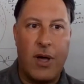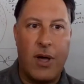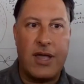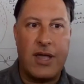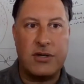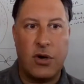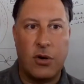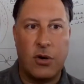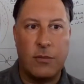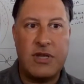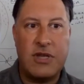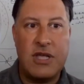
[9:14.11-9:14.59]

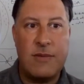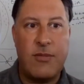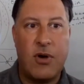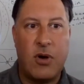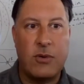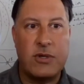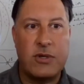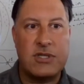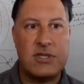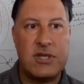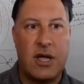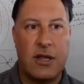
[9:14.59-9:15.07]
and Home
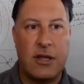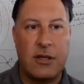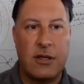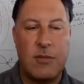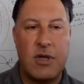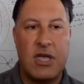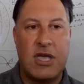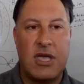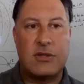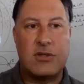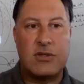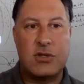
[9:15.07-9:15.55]
Depot is telling
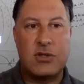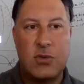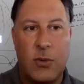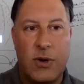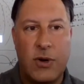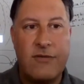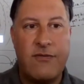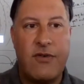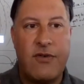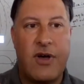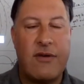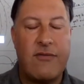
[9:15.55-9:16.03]
me it's
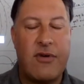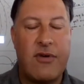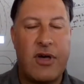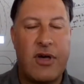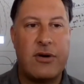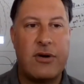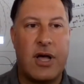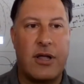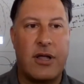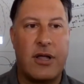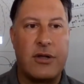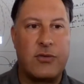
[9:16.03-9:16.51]

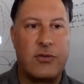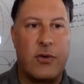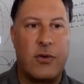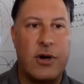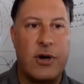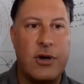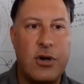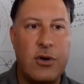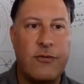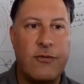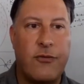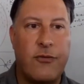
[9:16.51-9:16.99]
$2,500 for
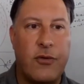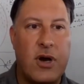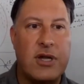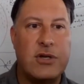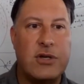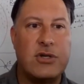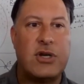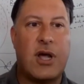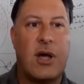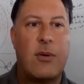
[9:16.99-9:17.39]
a new fridge